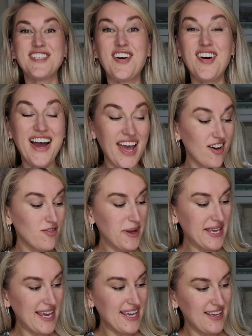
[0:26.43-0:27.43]
So I have my
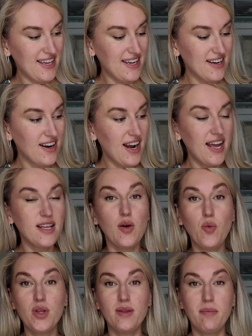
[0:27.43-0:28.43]
cake here, and I
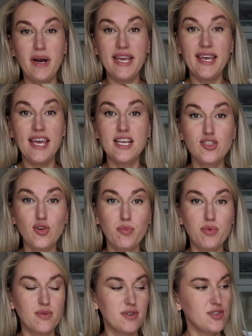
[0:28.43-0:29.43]
want my cake
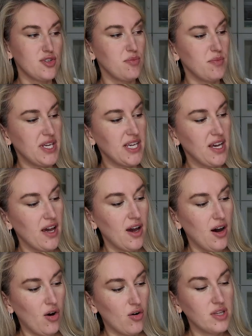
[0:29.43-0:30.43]
topper to be
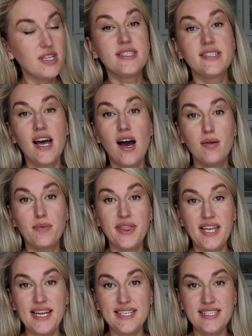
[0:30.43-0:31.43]
on the top
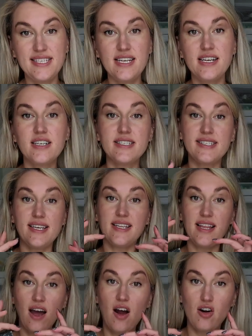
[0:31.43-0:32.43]
3 tiers
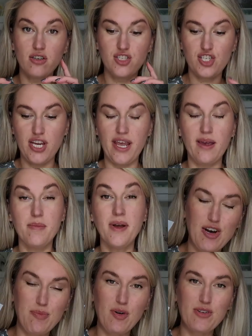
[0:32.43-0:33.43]
in a heart shape.
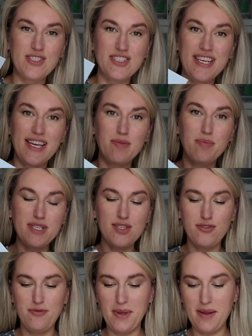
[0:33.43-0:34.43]
I'm going to take a piece
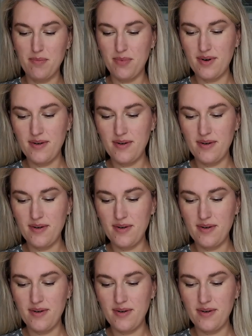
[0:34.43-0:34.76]
of paper,